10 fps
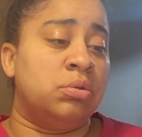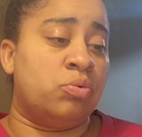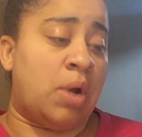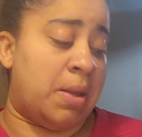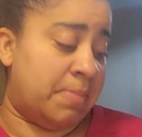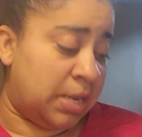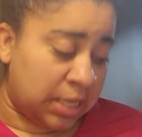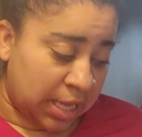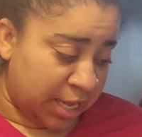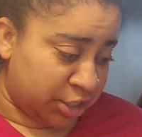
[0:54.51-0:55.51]
the right
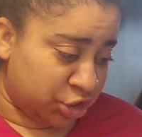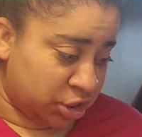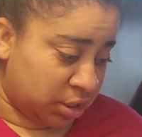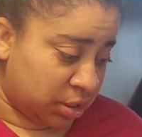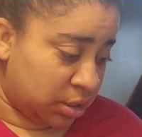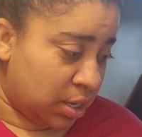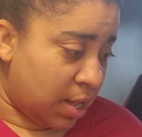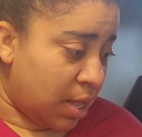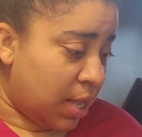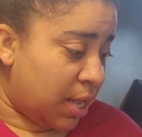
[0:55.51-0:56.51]
medication,
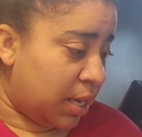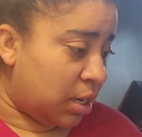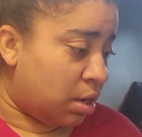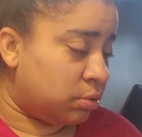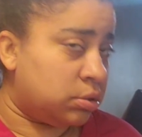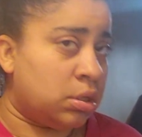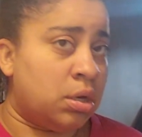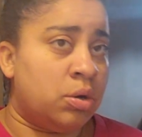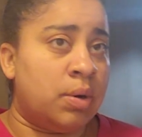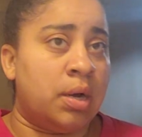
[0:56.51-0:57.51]
and
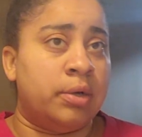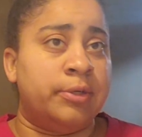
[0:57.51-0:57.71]
also